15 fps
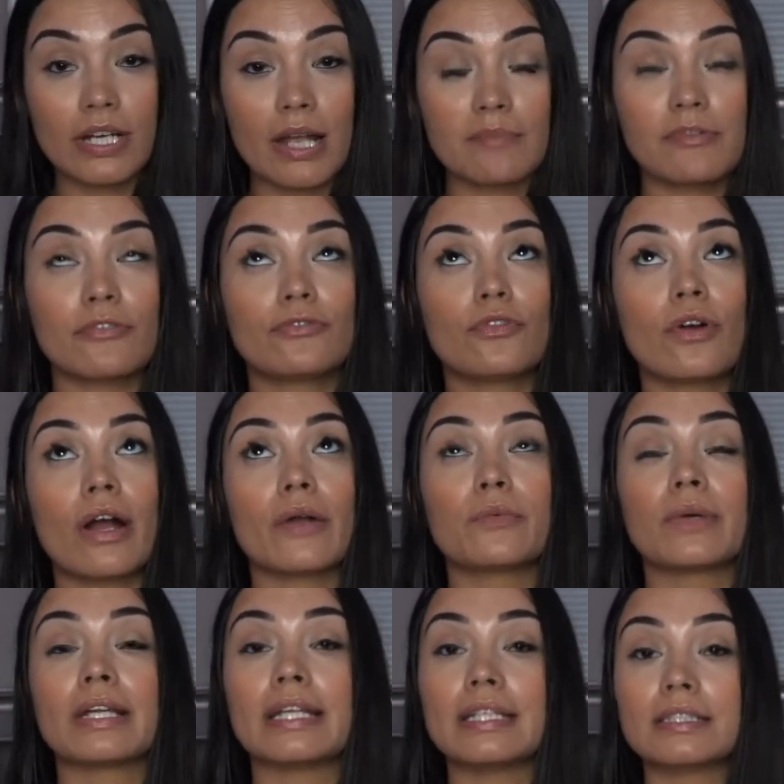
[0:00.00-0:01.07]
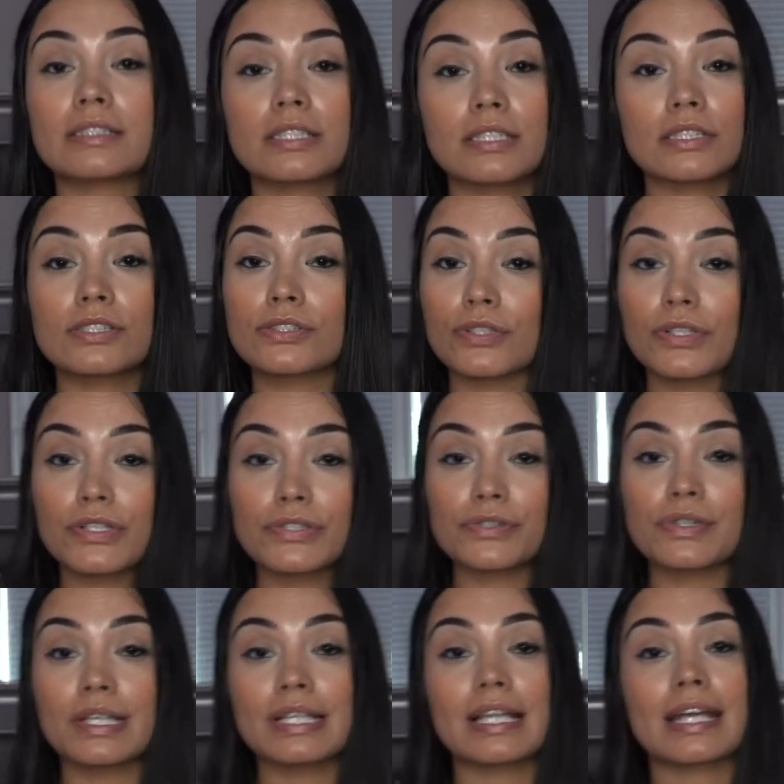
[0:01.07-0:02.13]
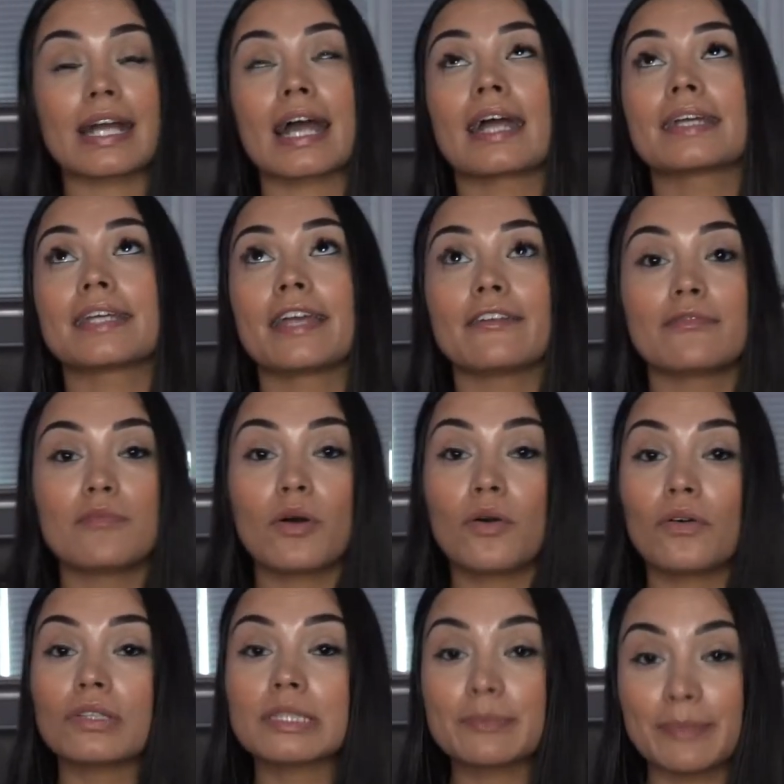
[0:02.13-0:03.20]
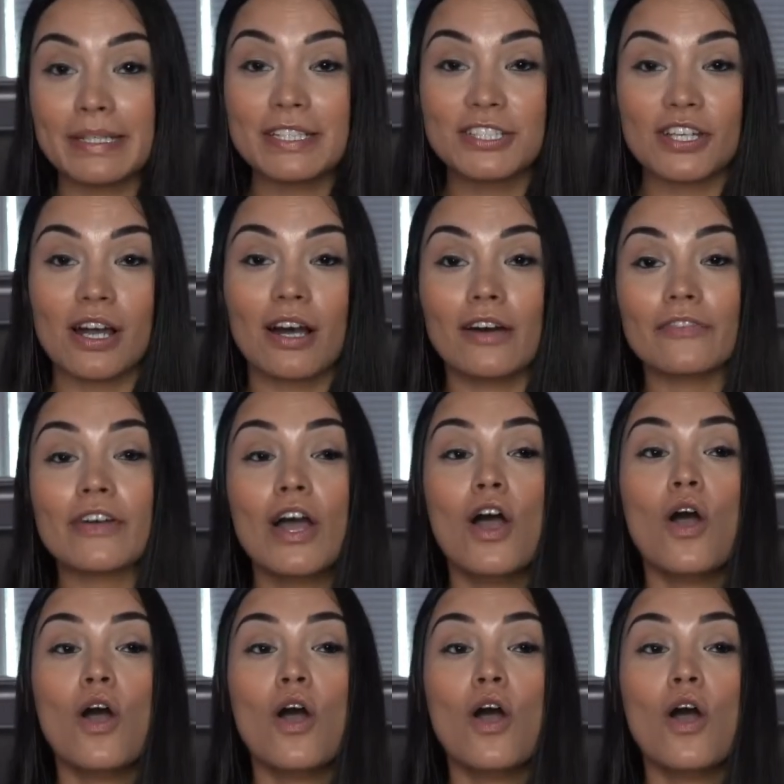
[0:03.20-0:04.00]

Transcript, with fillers: and before I went into the surgery, like, I gave him a whole speech of